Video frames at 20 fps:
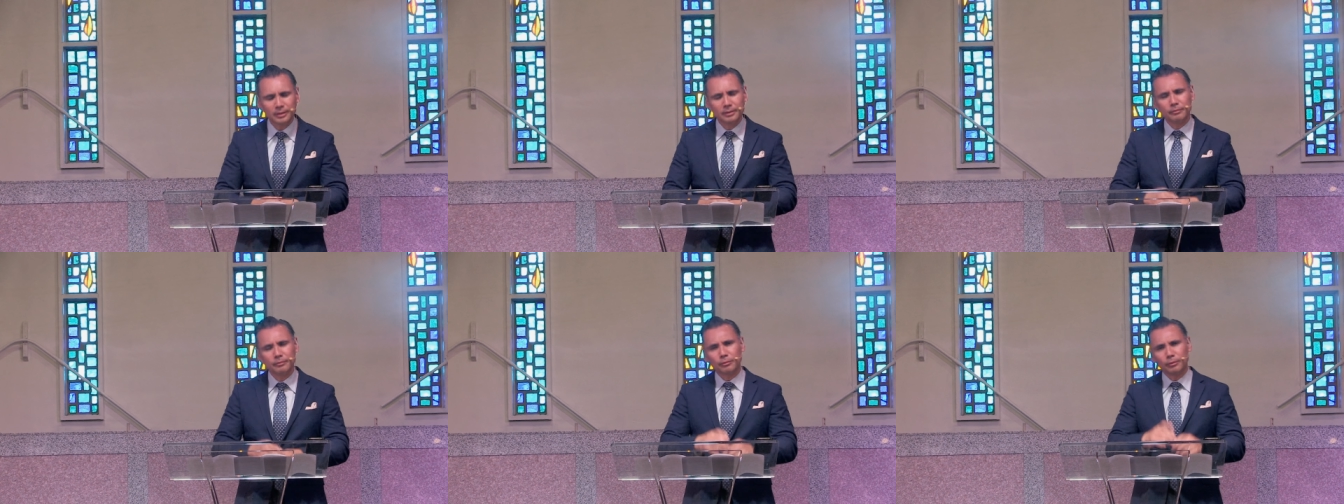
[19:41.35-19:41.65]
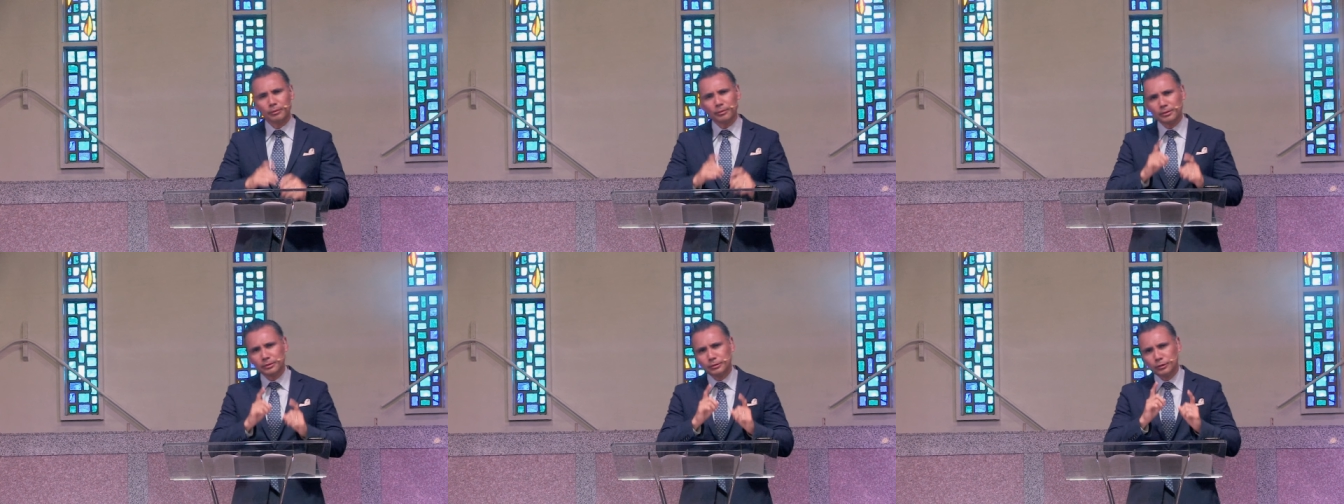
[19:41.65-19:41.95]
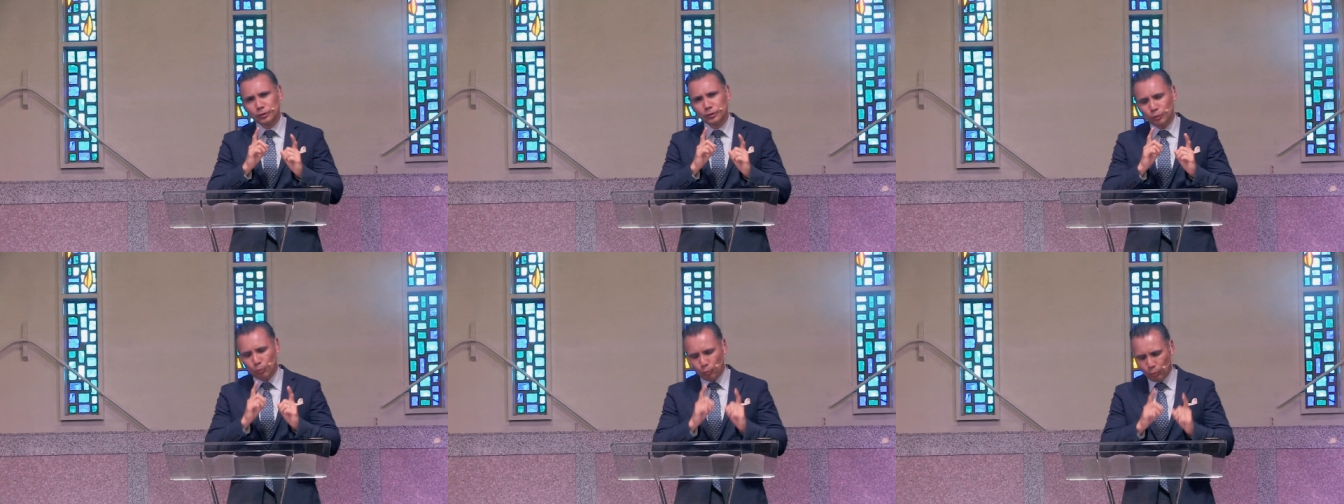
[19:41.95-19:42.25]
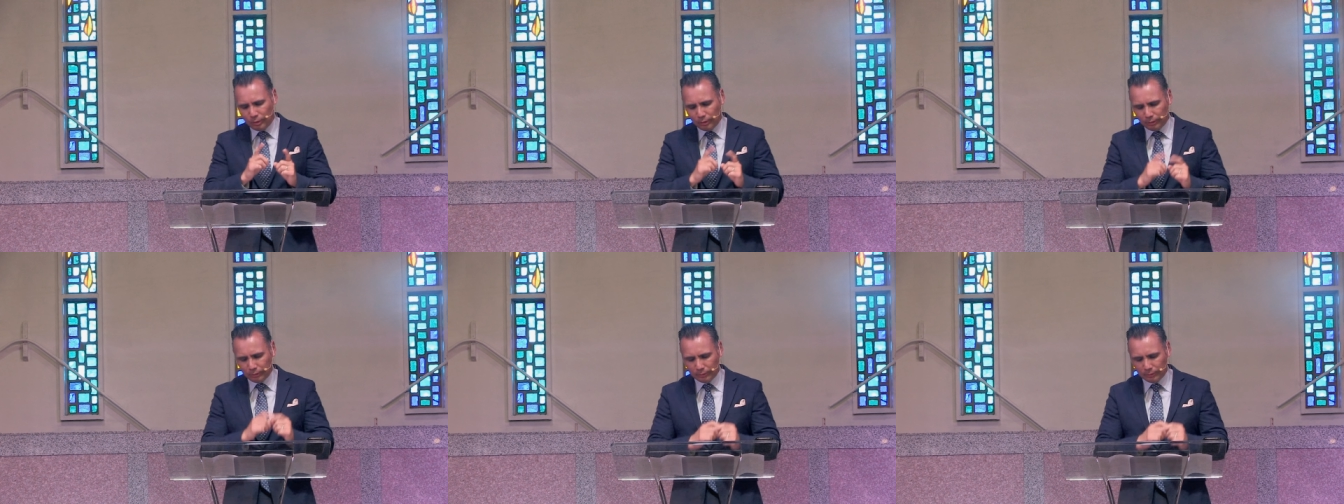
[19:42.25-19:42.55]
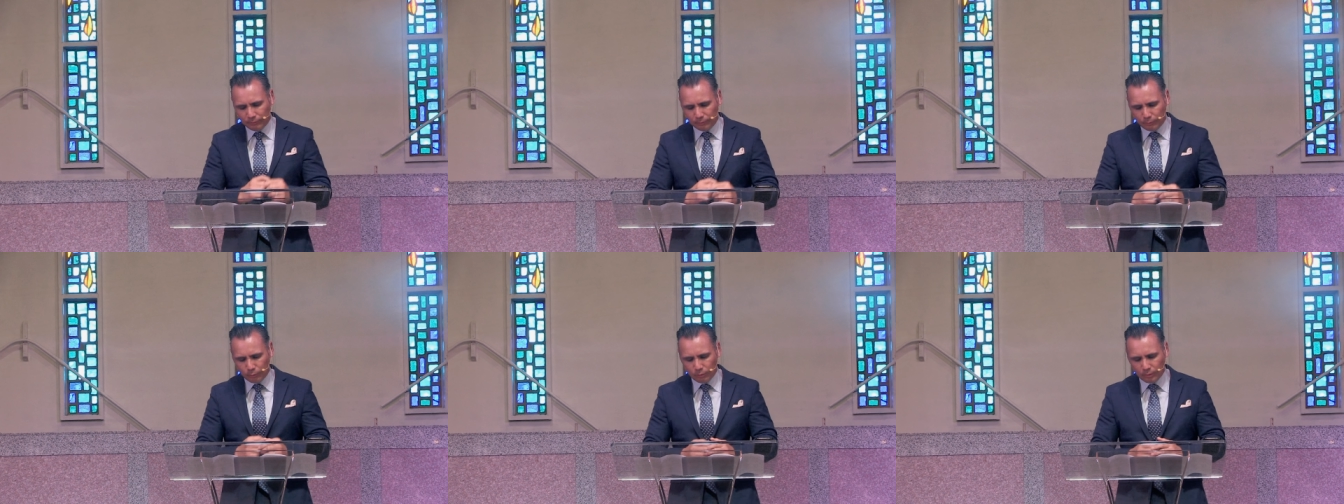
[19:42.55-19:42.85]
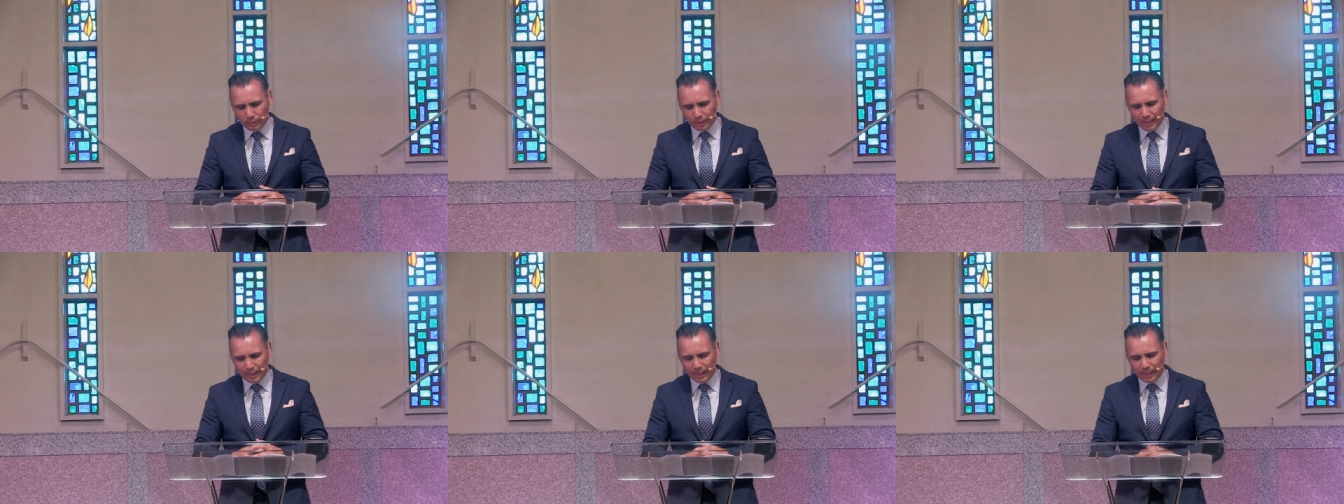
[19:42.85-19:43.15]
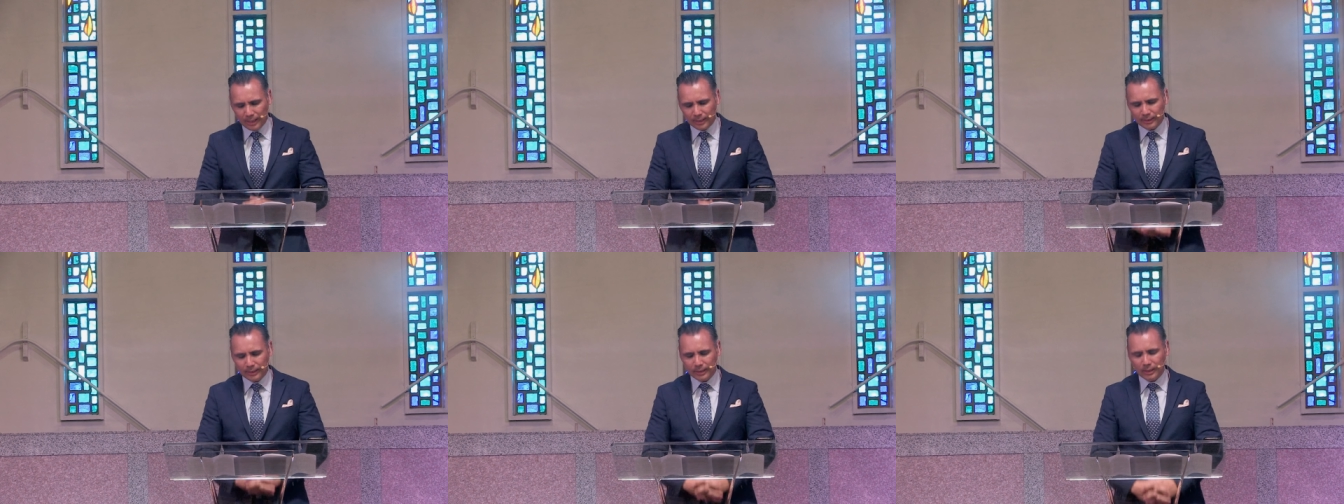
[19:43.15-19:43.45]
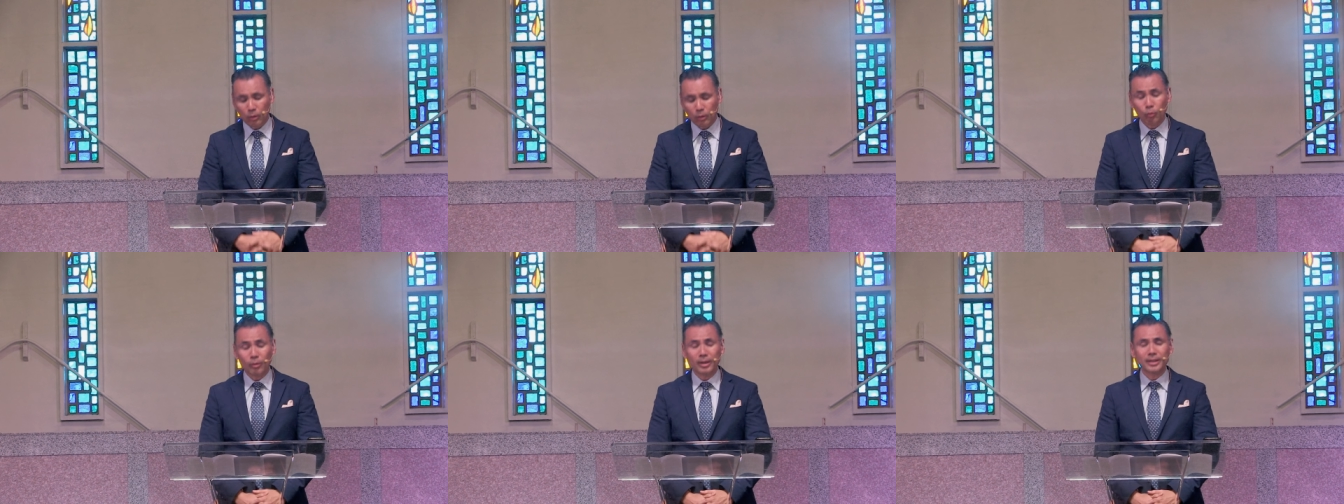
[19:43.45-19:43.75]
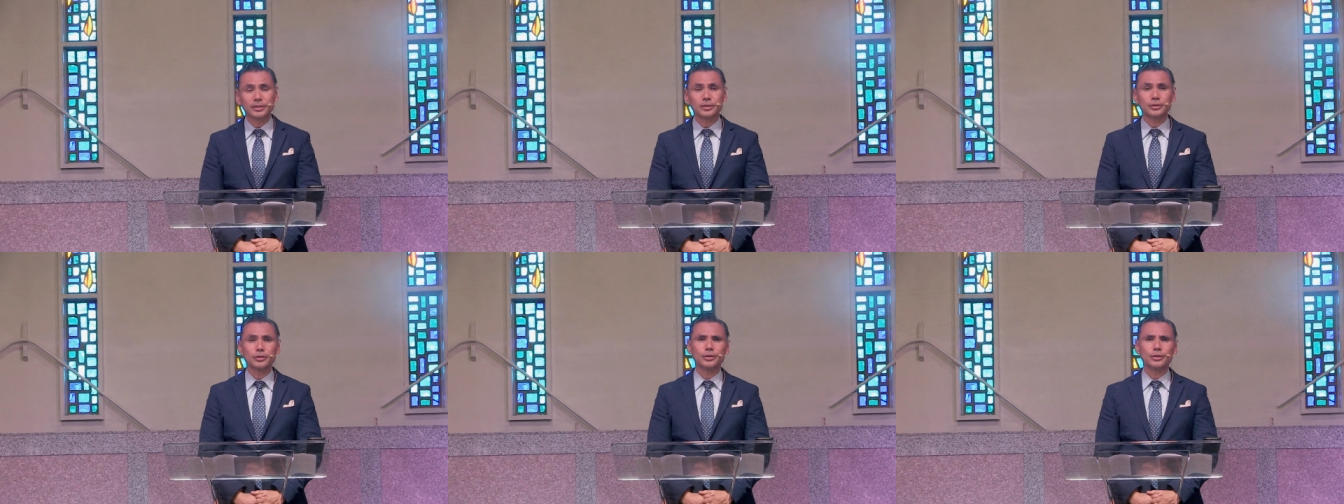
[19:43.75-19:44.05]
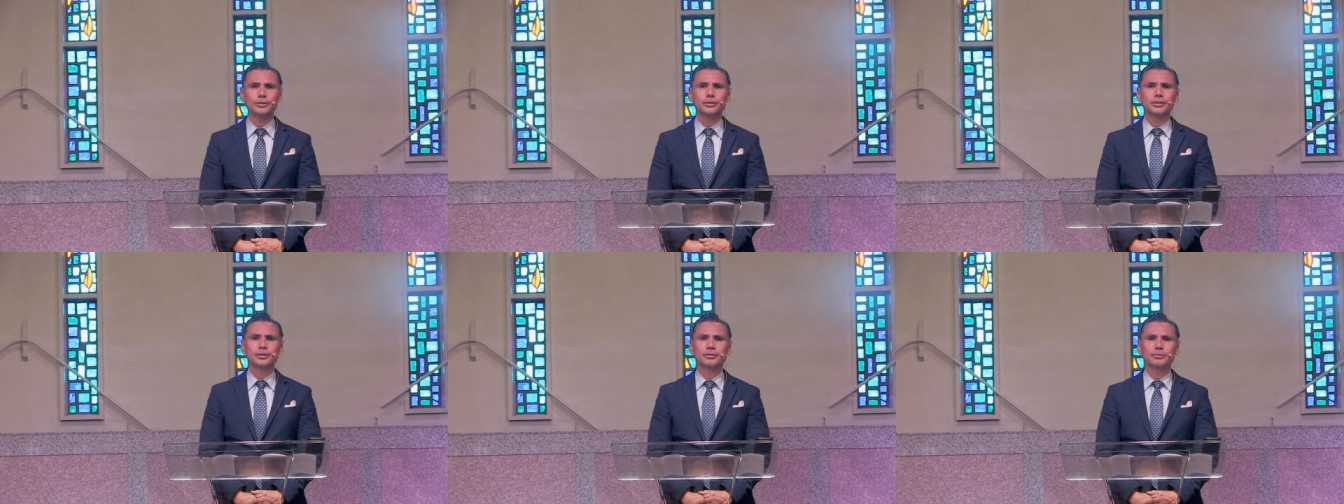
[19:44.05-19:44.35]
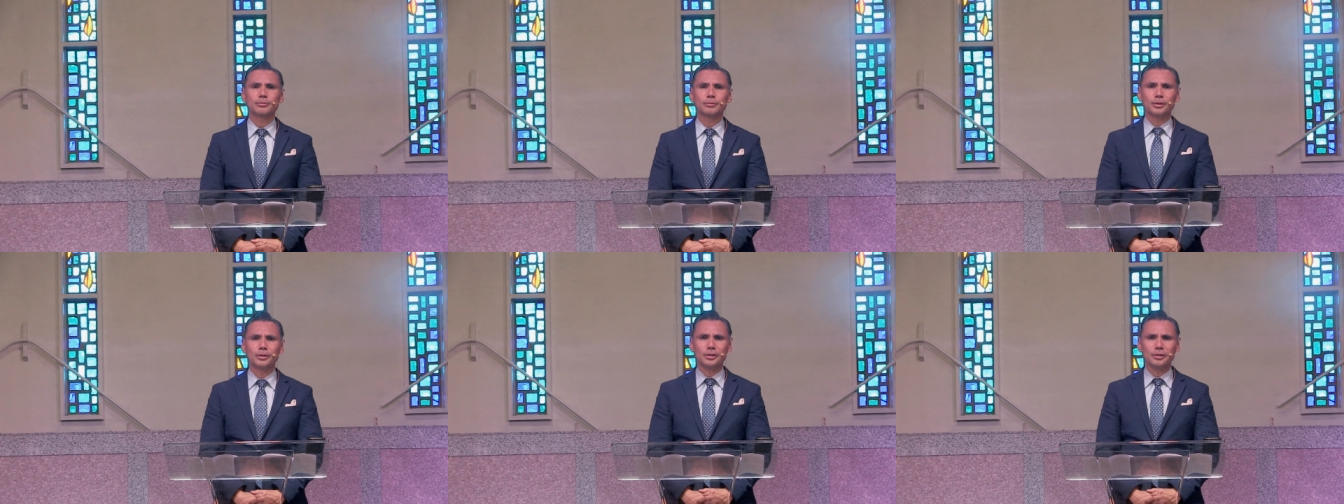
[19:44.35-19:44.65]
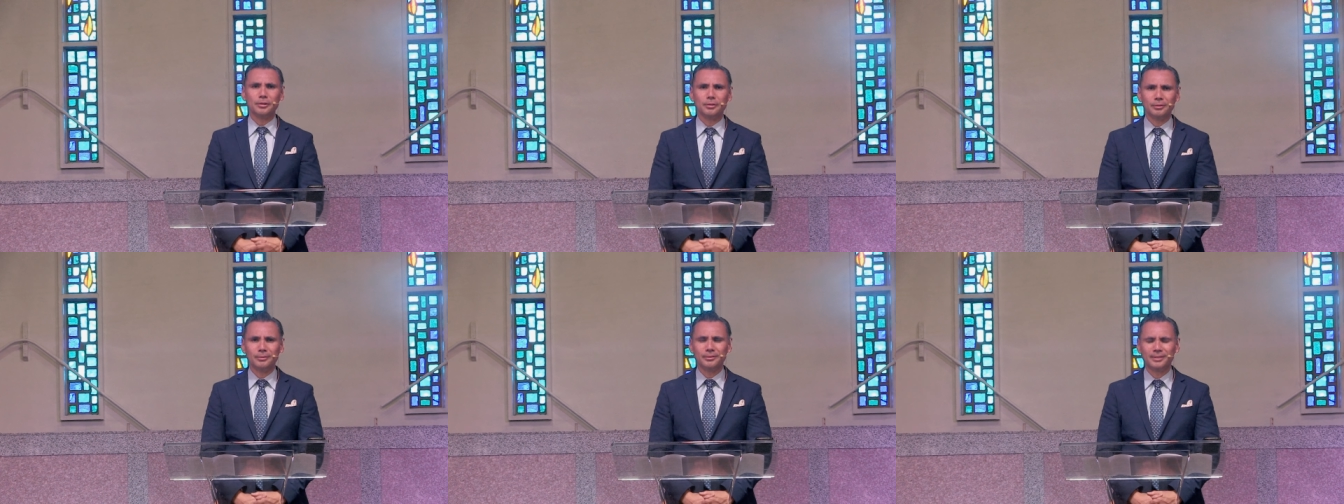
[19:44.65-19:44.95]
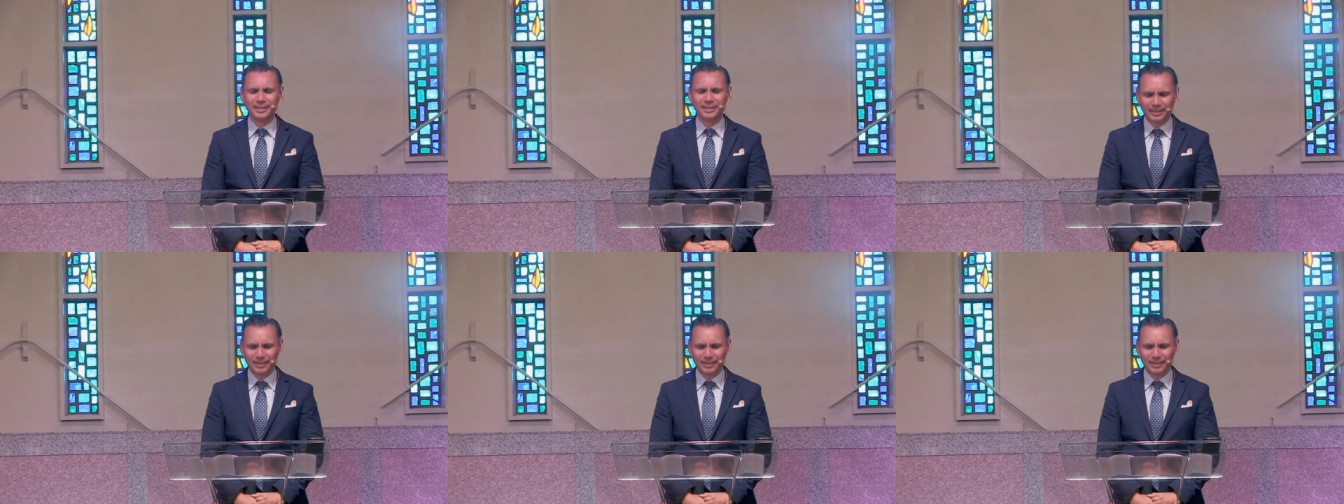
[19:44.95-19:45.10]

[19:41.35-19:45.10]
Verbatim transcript: for this is the will of God in Christ Jesus for you.